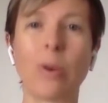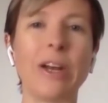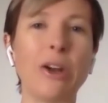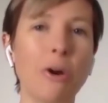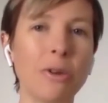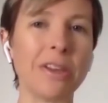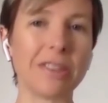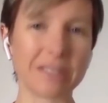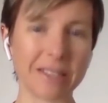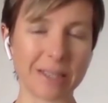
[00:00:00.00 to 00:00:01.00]
we know that
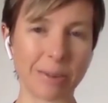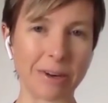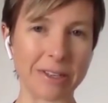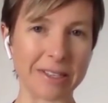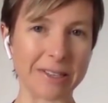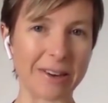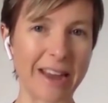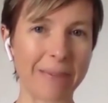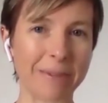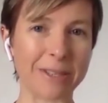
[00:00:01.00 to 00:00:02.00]
this experience is going to
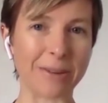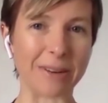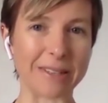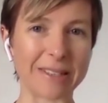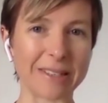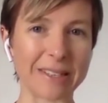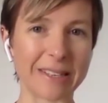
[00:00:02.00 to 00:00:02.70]
happen to us.